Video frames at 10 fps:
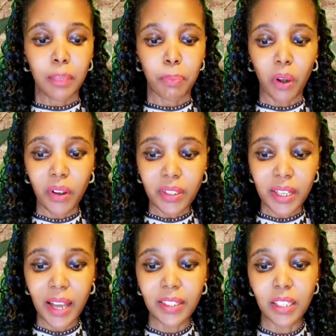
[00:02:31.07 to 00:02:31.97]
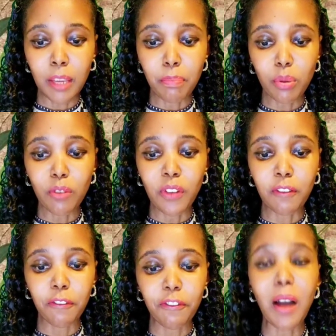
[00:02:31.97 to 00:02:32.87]
prioritizes
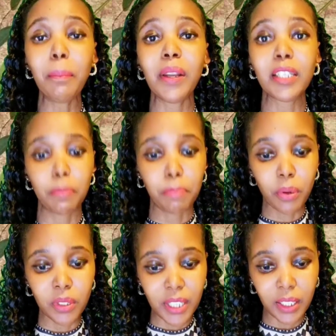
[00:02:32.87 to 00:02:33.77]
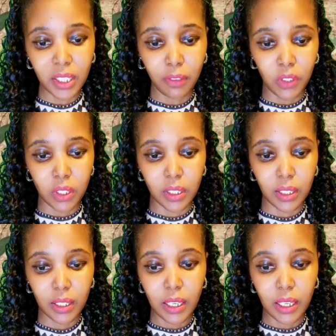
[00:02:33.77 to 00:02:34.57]
improving farmland productivity,